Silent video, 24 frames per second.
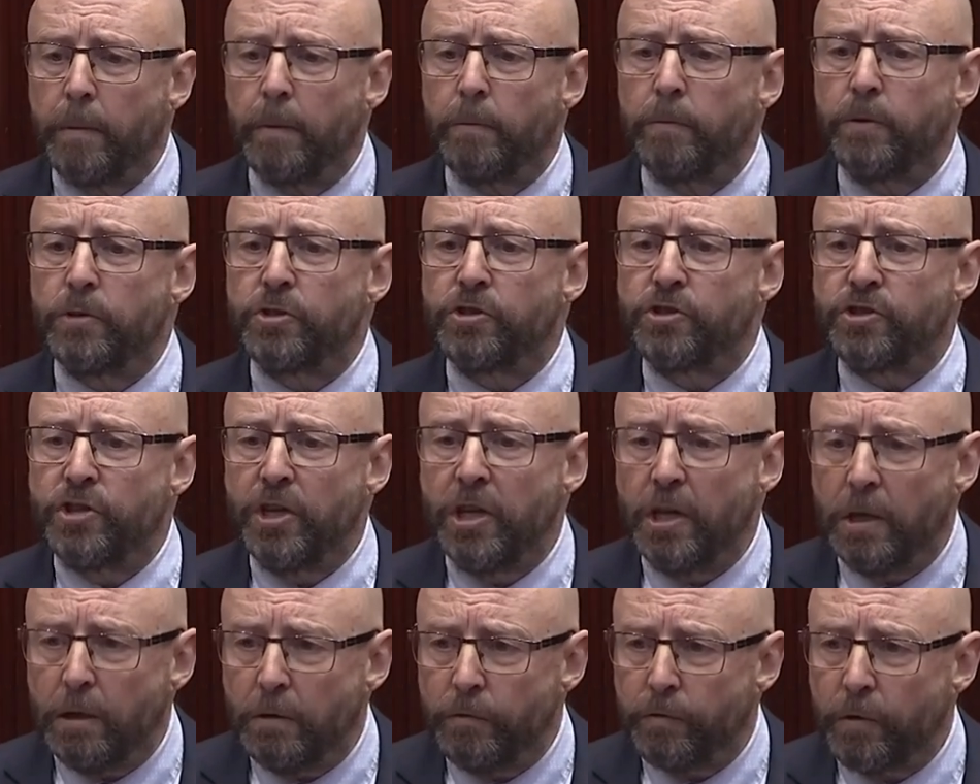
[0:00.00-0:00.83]

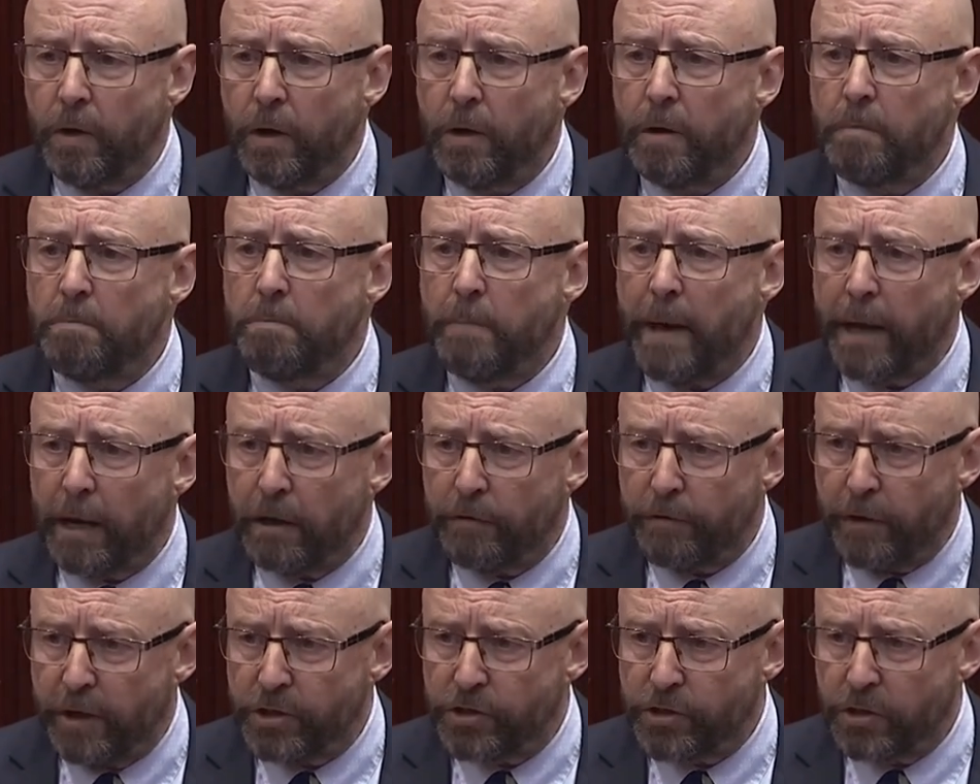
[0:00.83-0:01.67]
receive
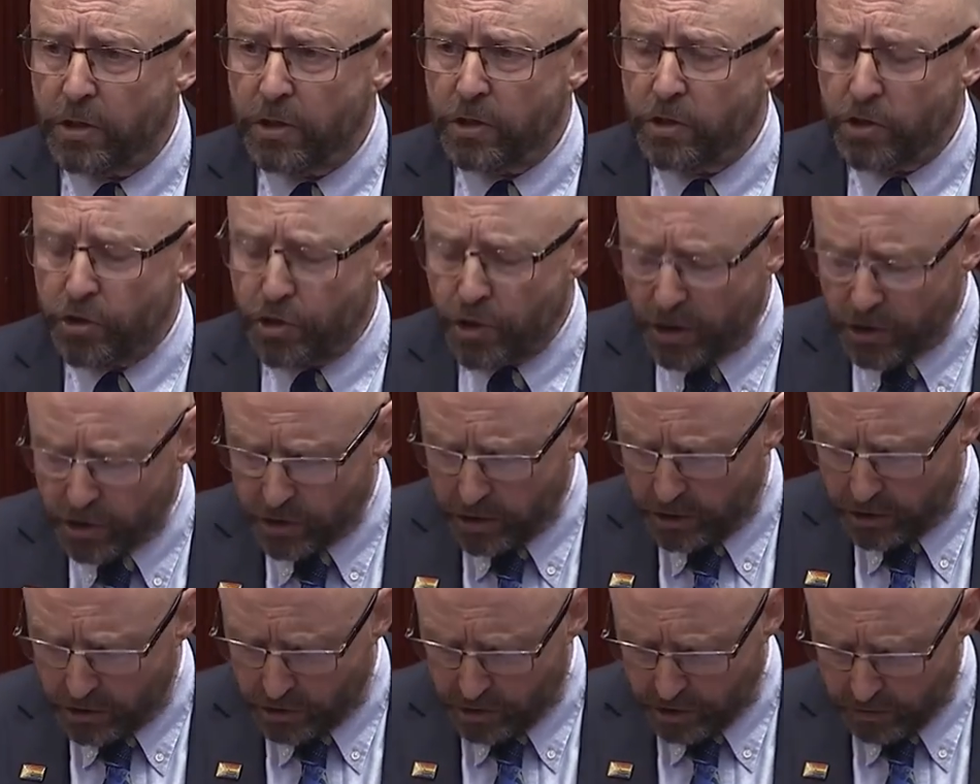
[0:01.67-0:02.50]
manifest
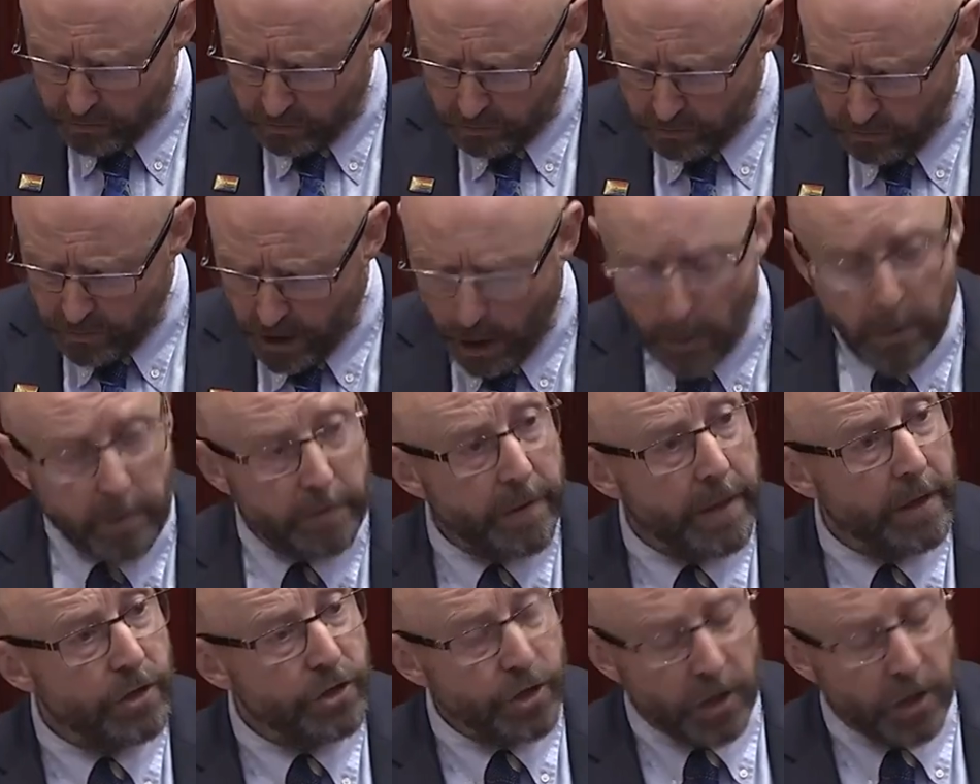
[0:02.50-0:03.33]
justice, however that